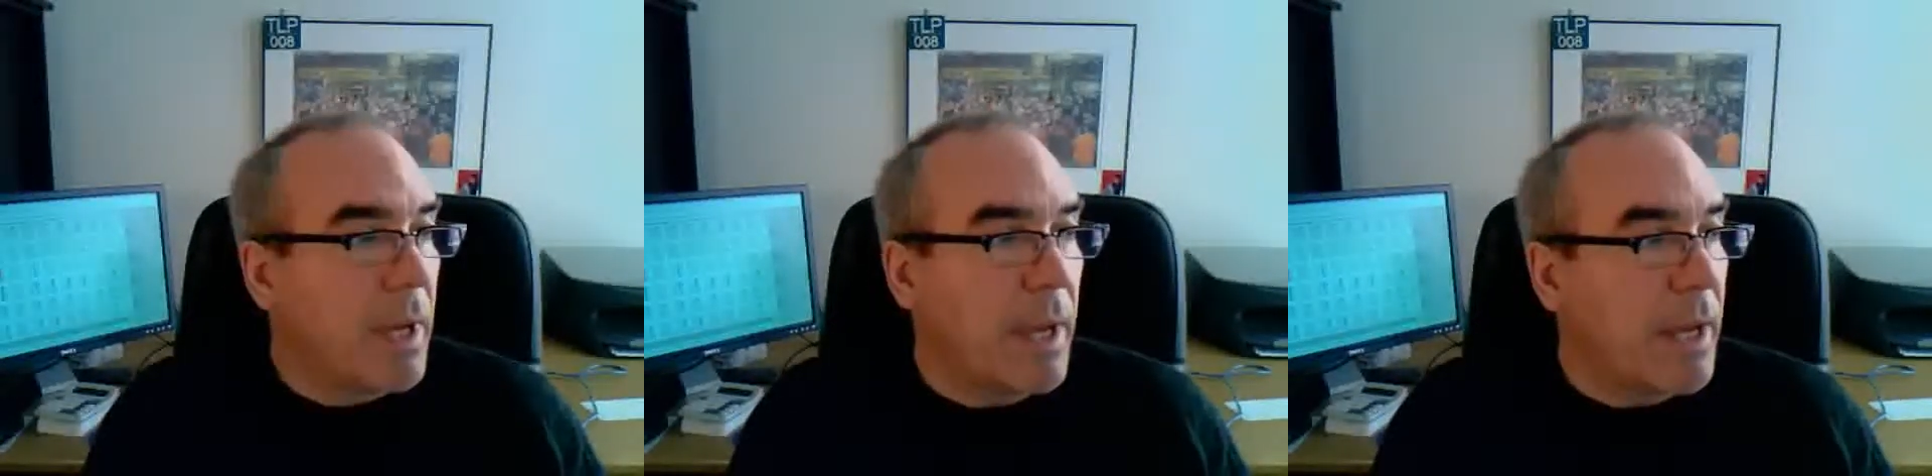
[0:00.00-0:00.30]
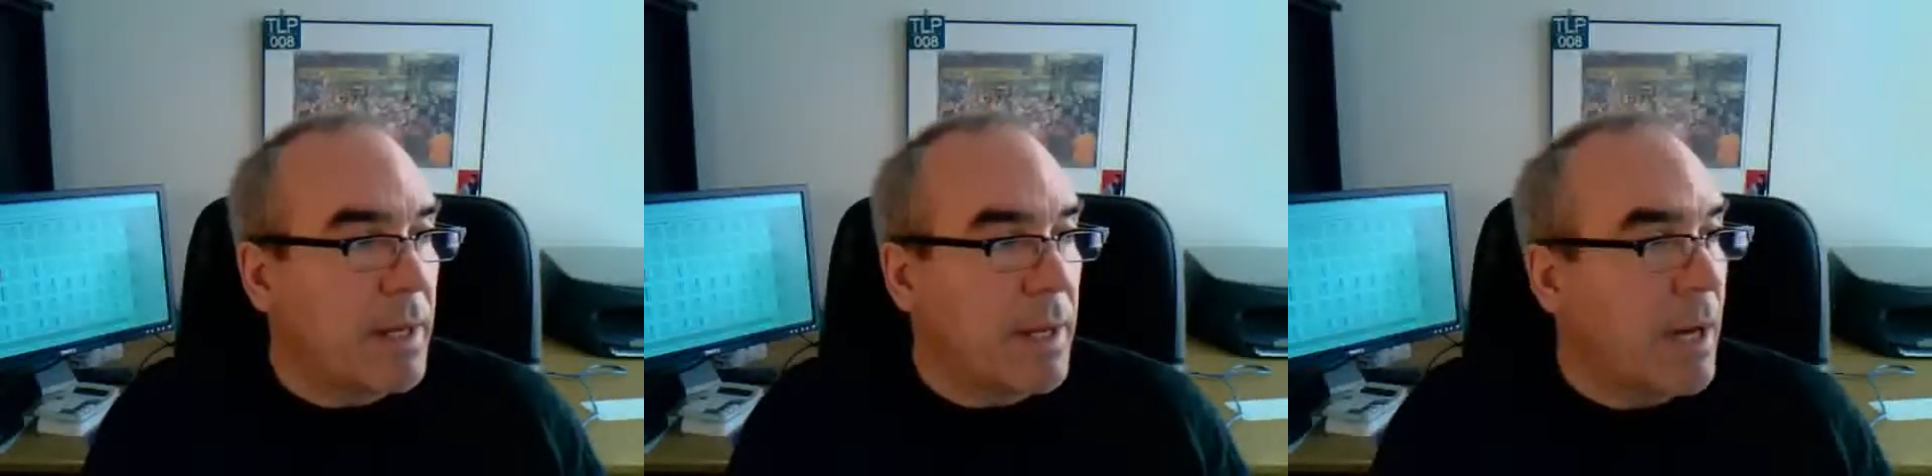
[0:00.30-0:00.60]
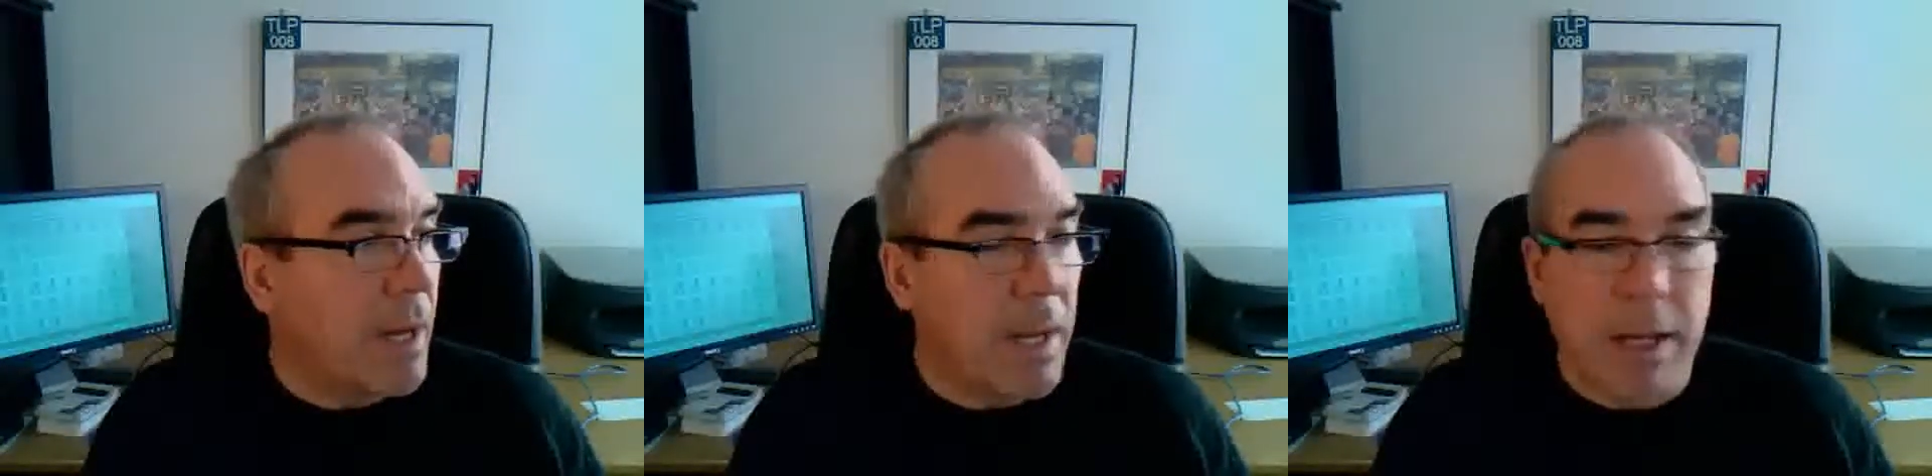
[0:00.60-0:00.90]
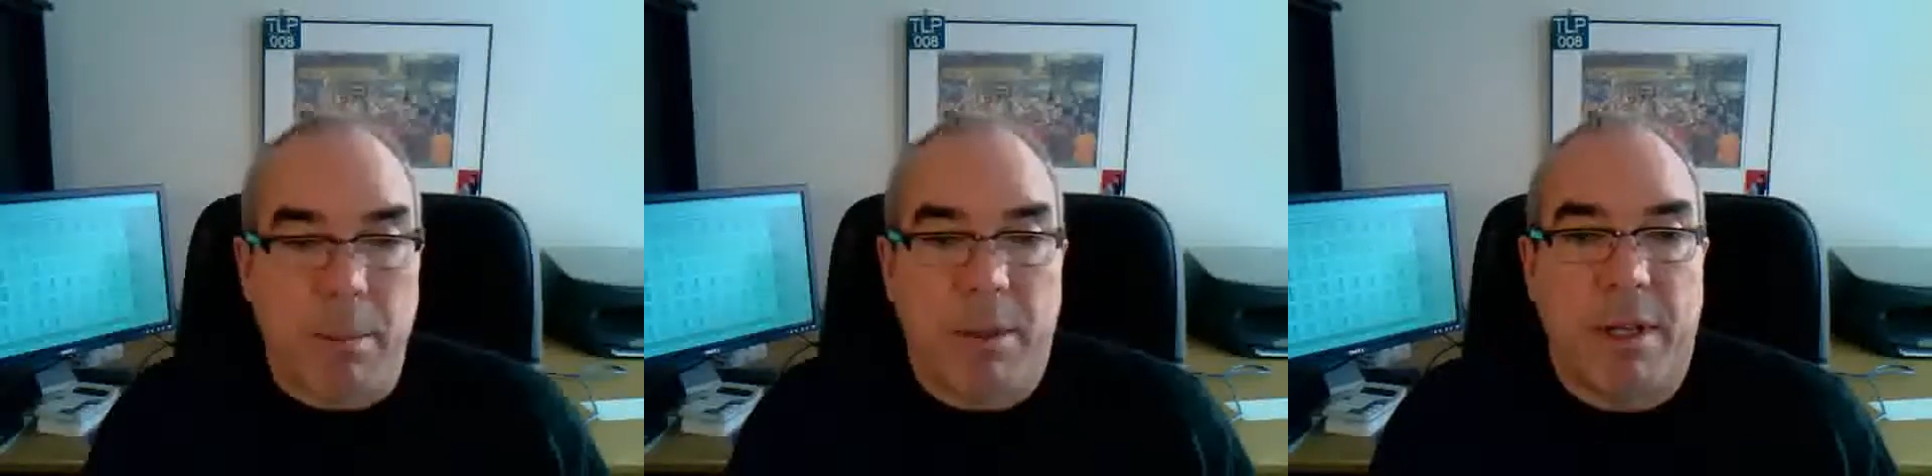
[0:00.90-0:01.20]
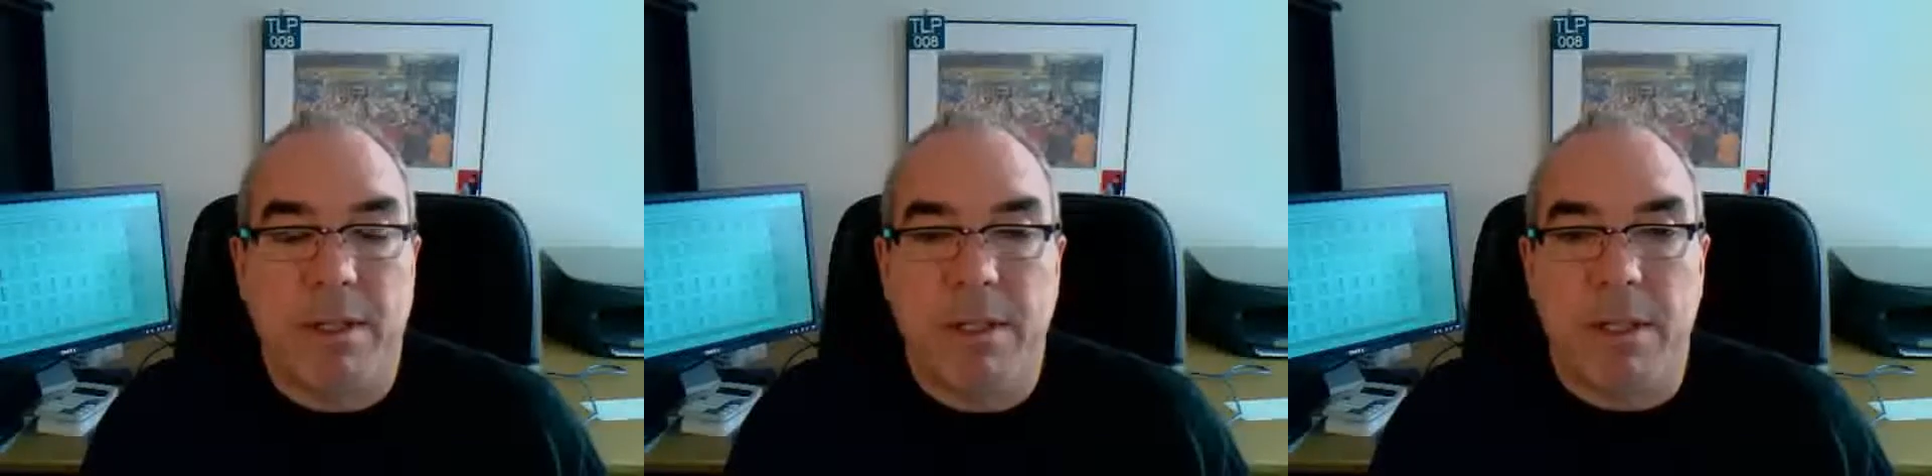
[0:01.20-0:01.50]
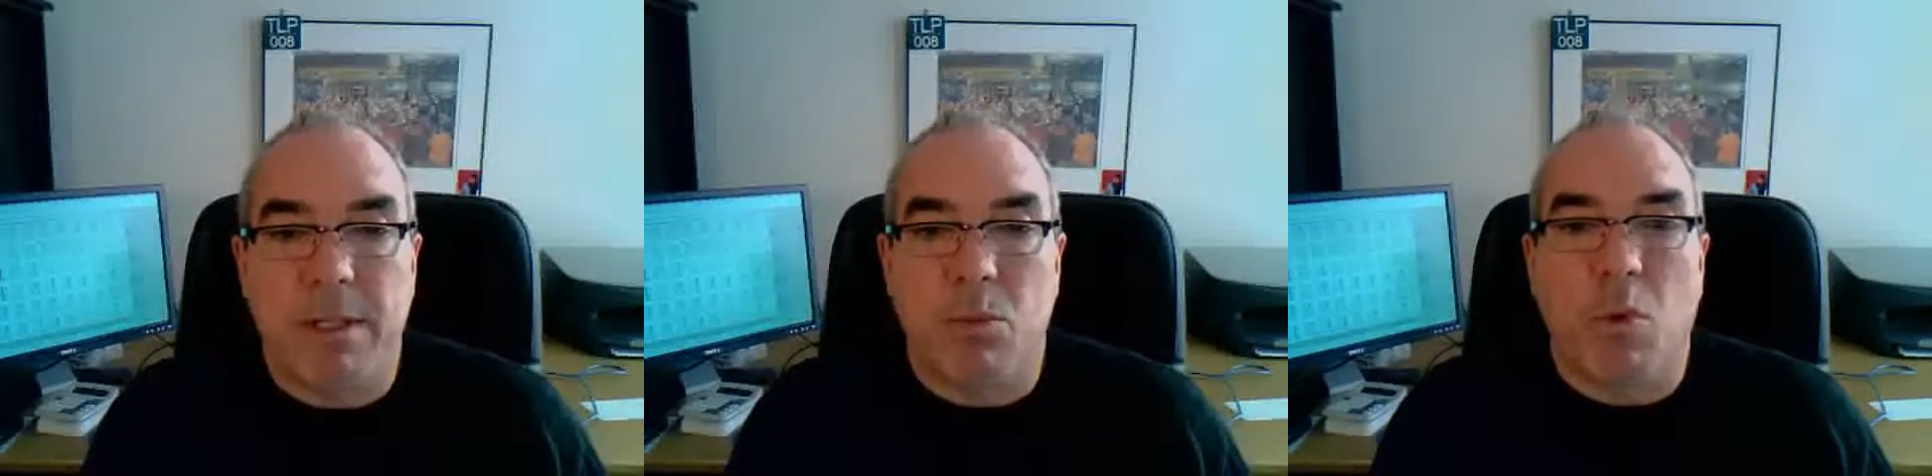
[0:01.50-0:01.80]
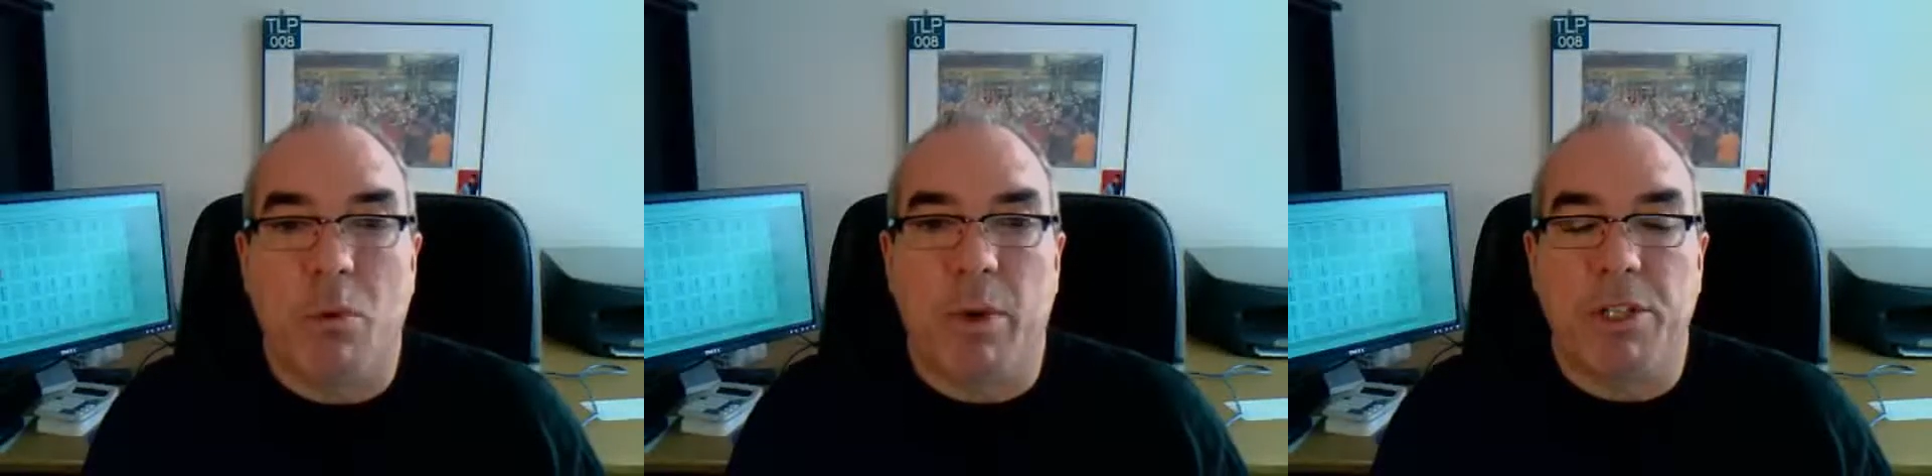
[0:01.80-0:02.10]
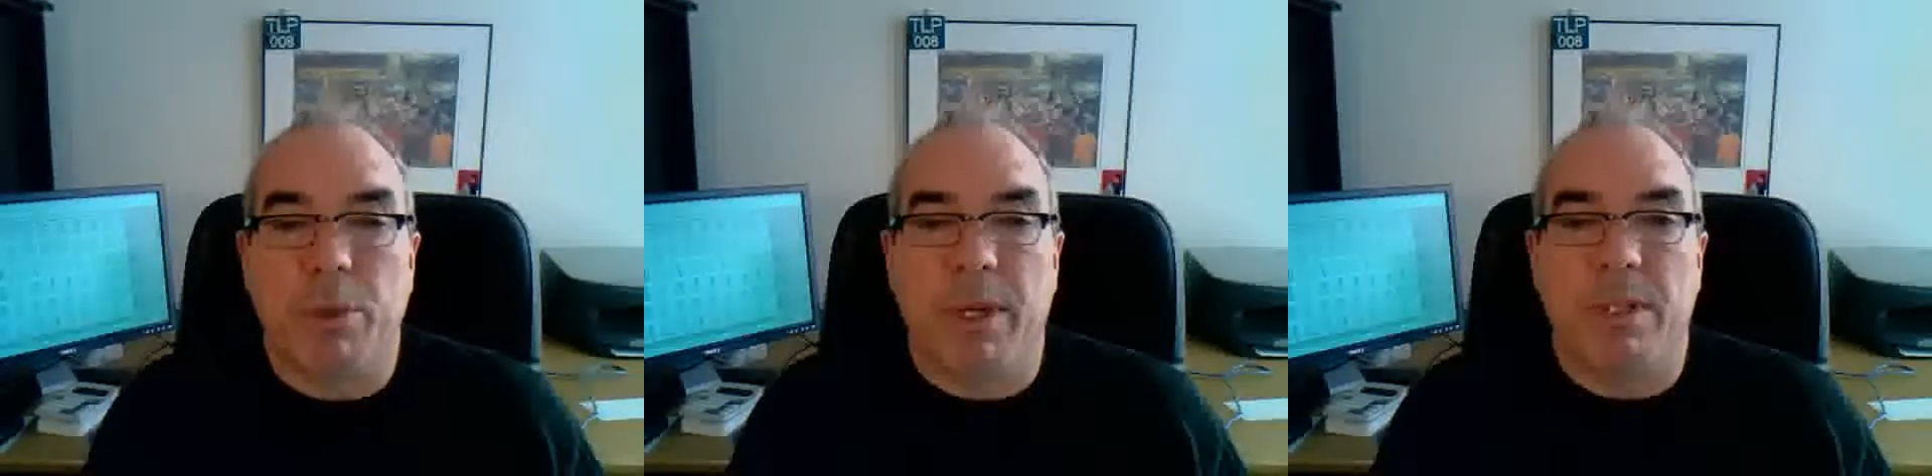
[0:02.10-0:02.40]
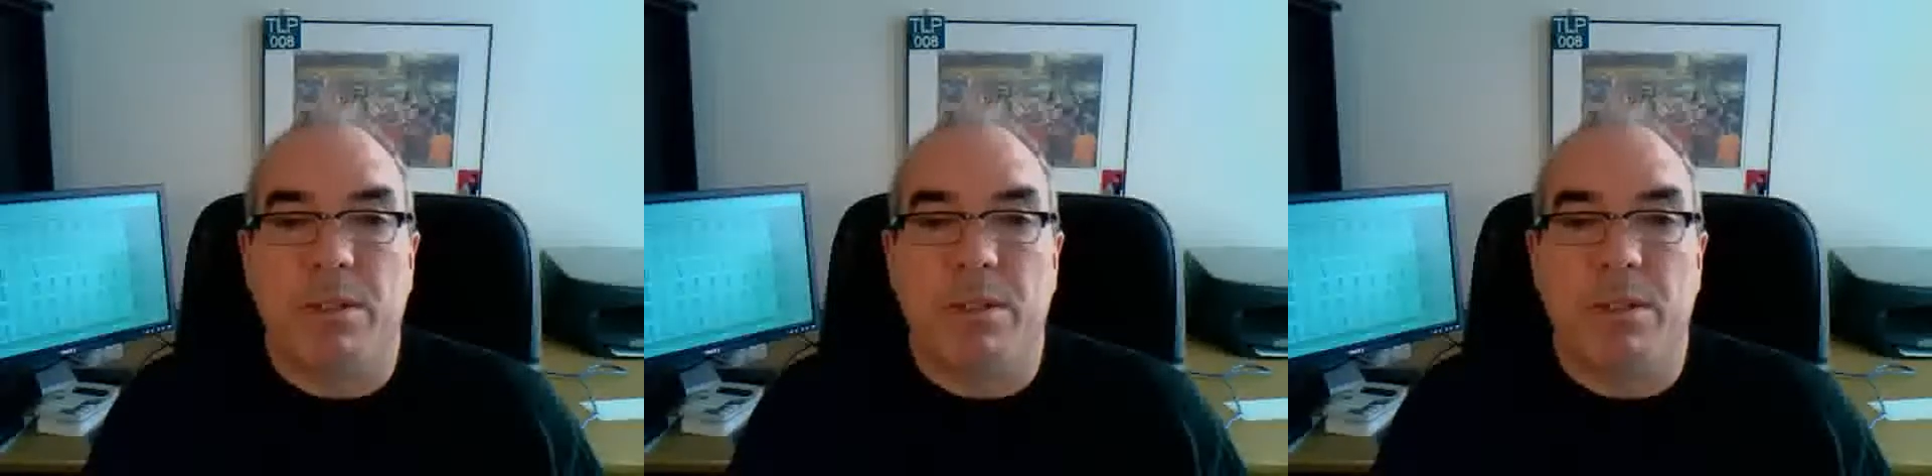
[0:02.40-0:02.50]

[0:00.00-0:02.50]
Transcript: And I mean, it's a one-way trade.